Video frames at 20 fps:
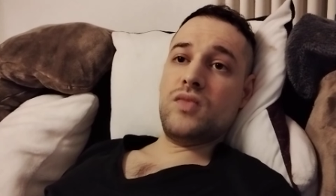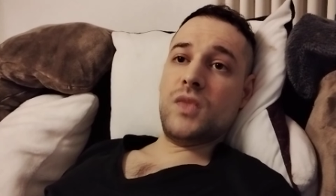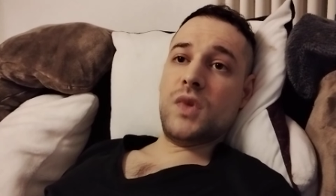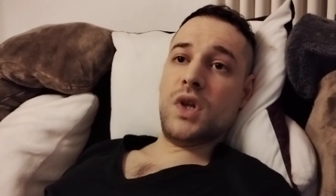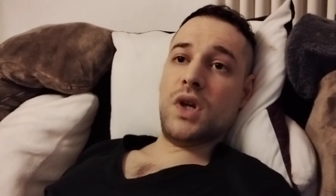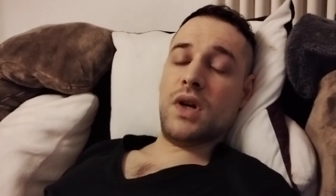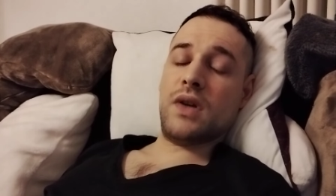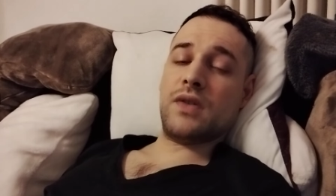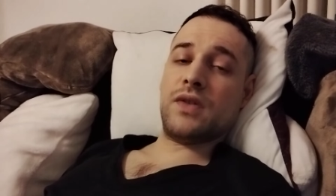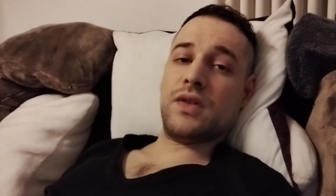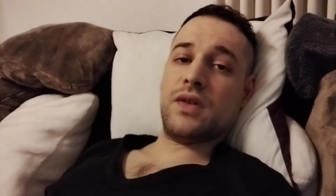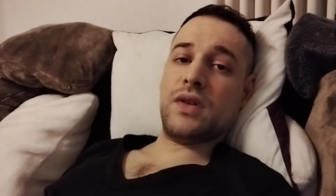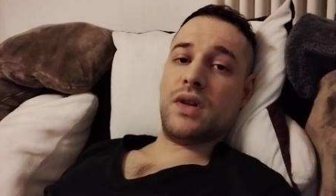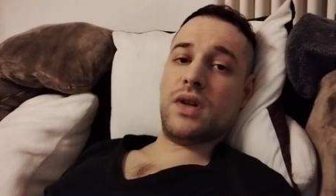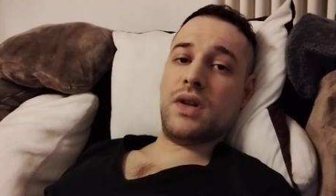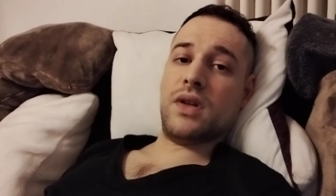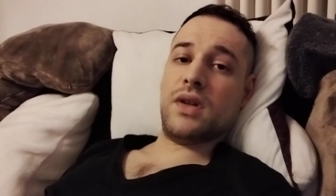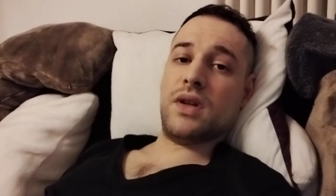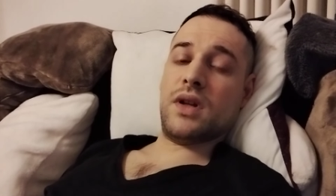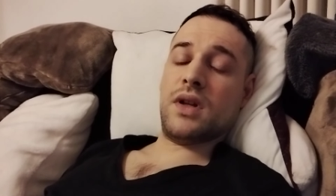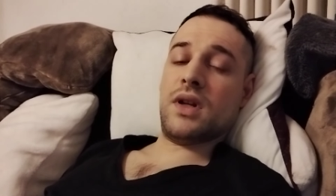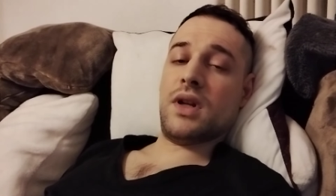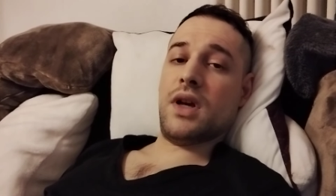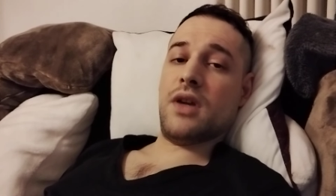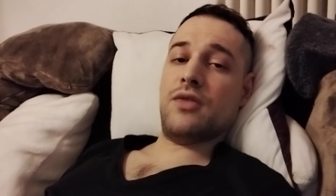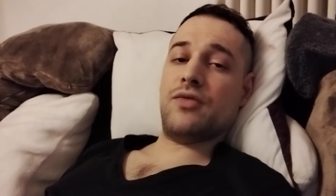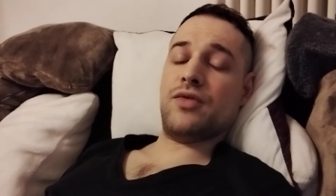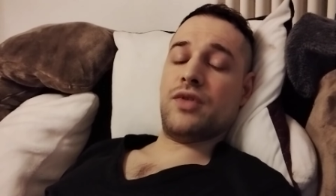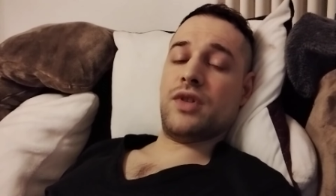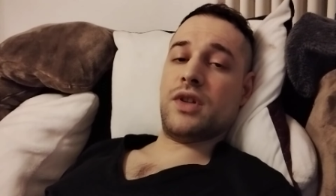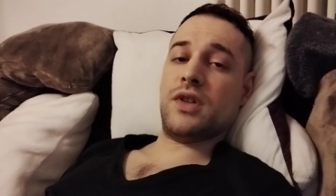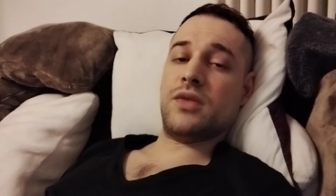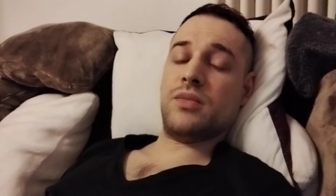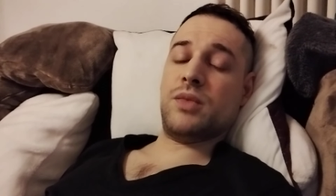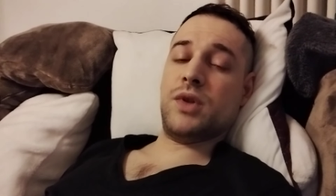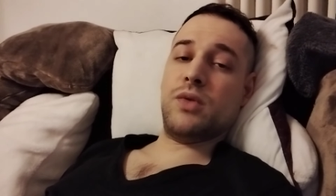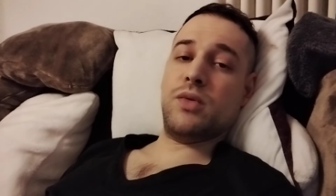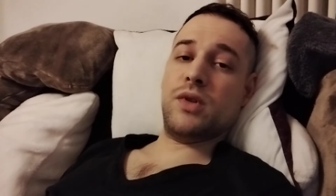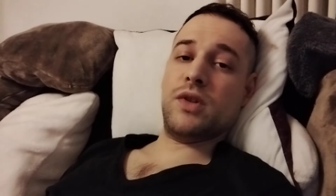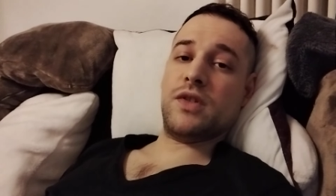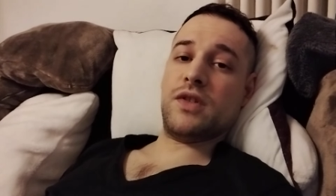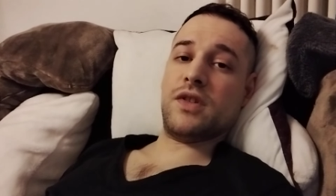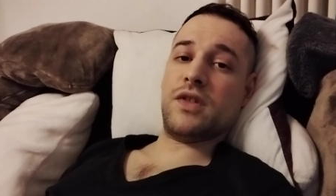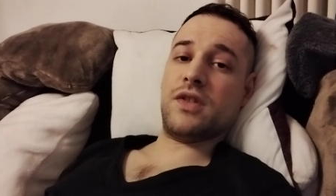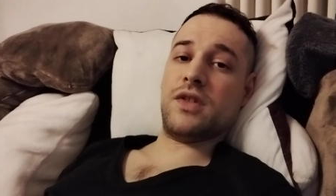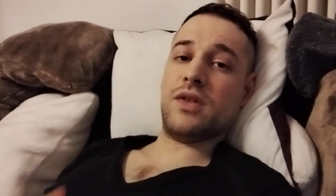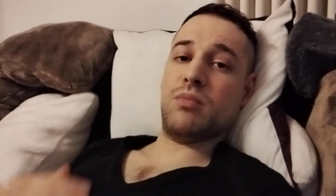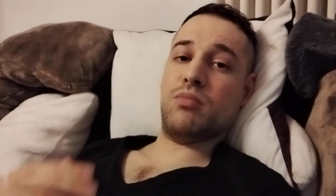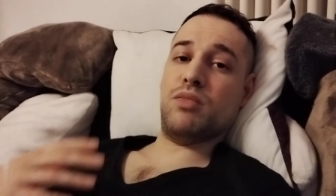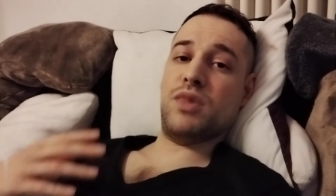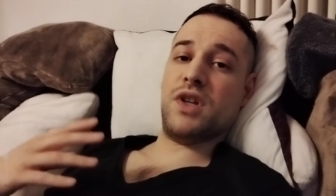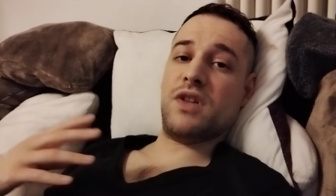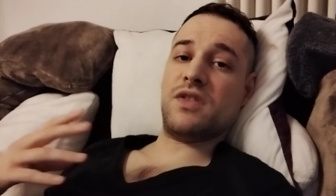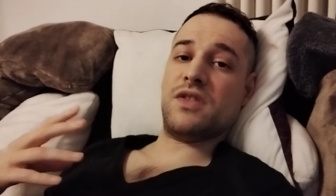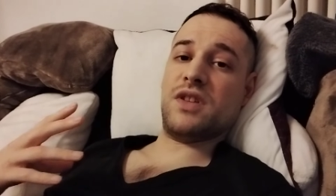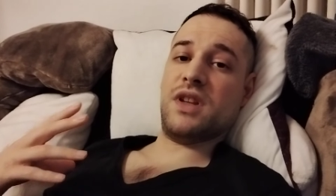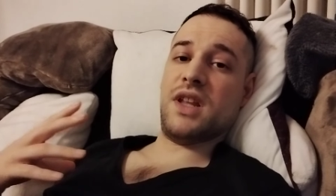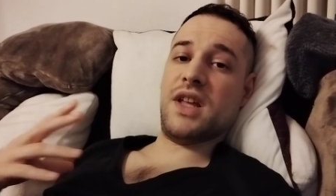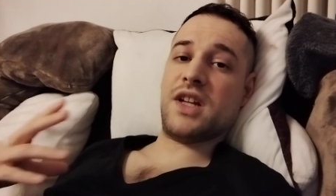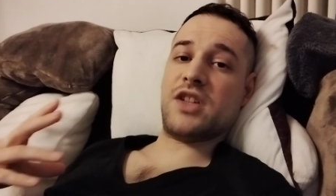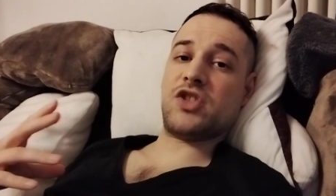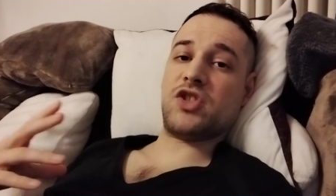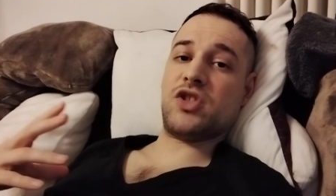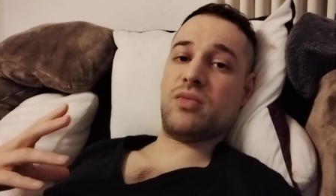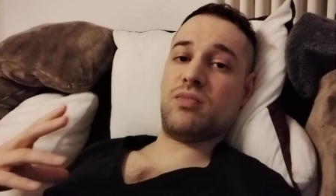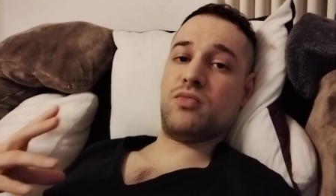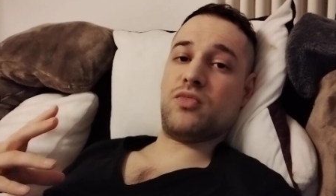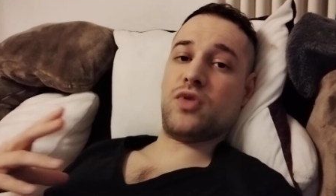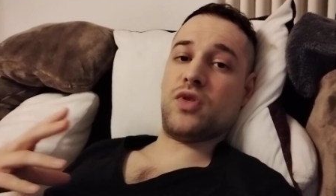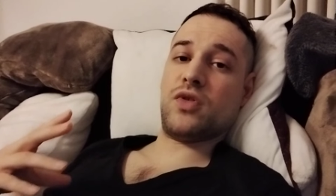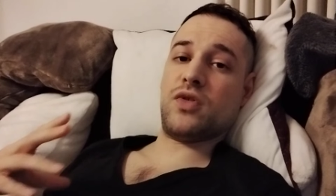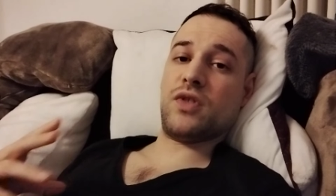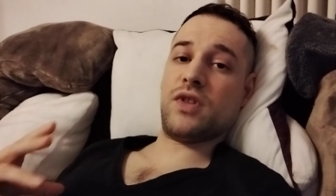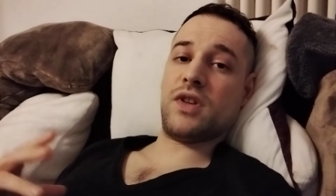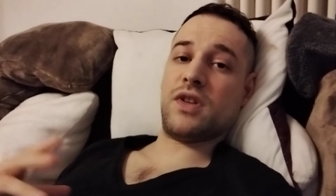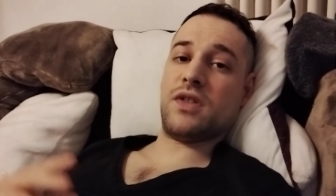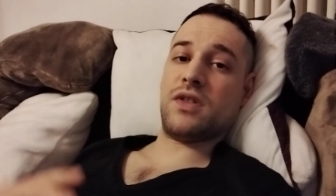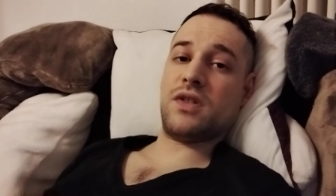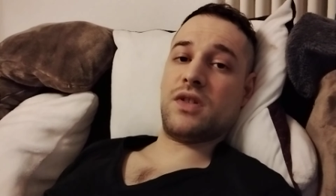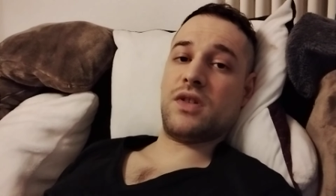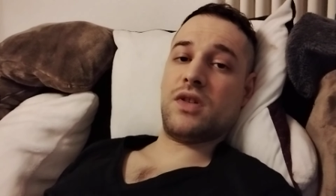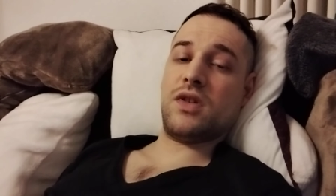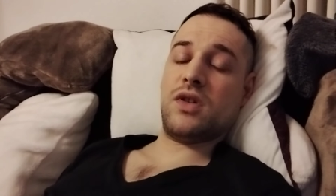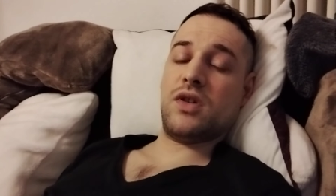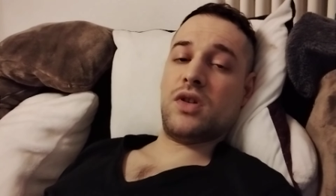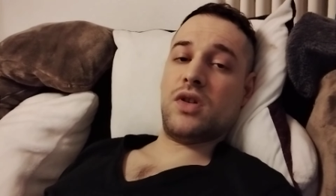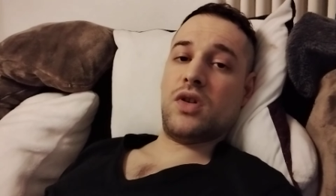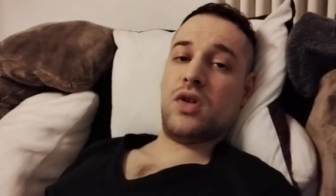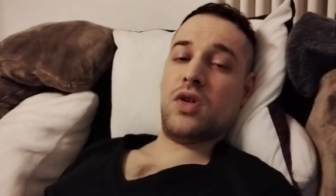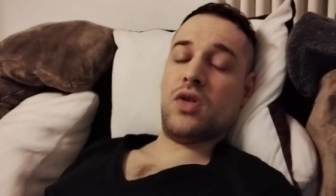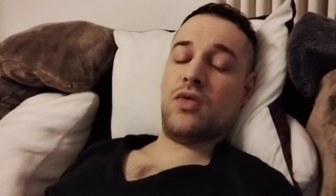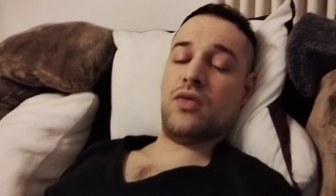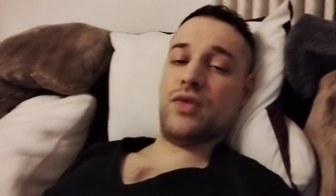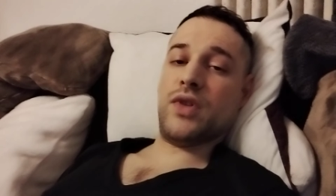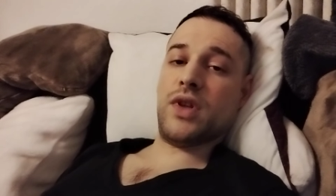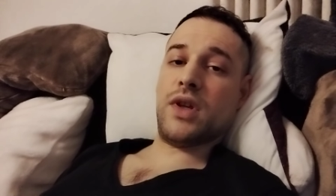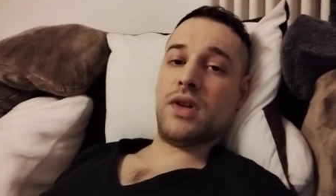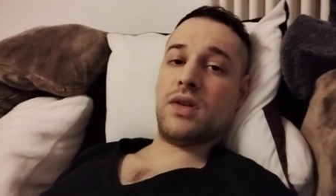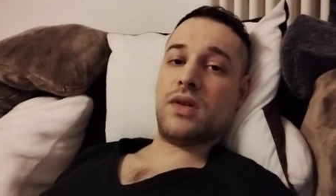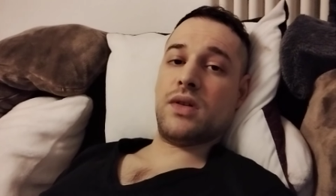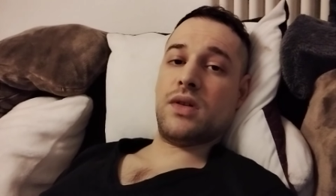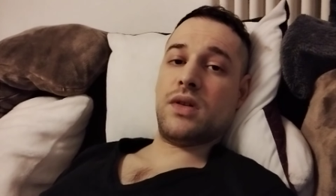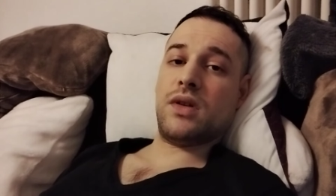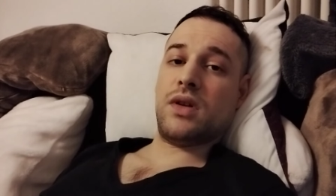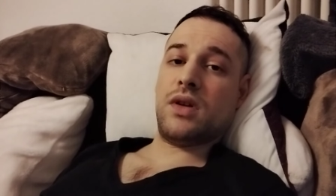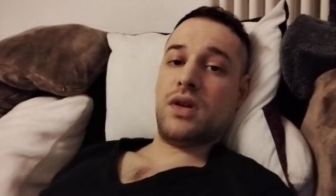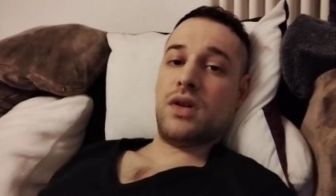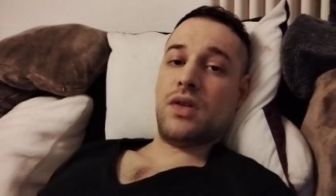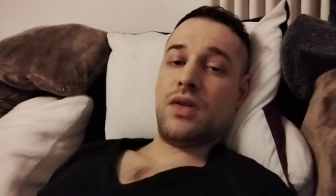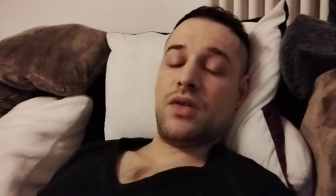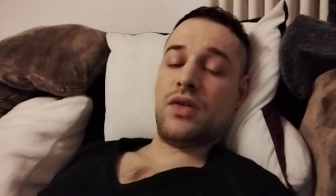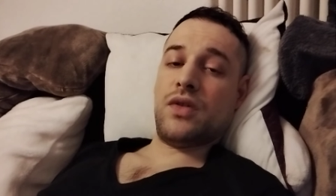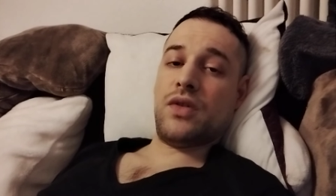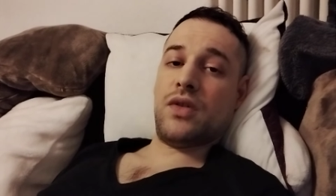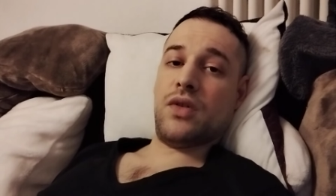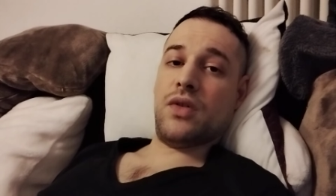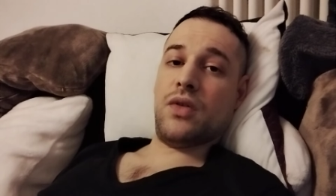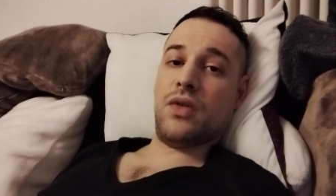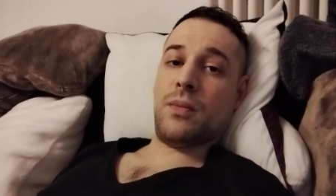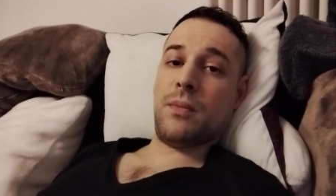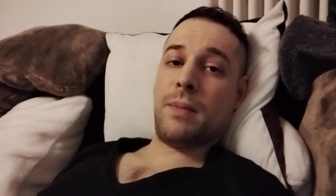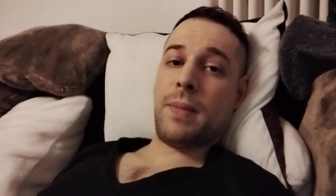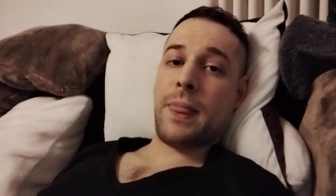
Yes, and that life experience is a big selection process of that. So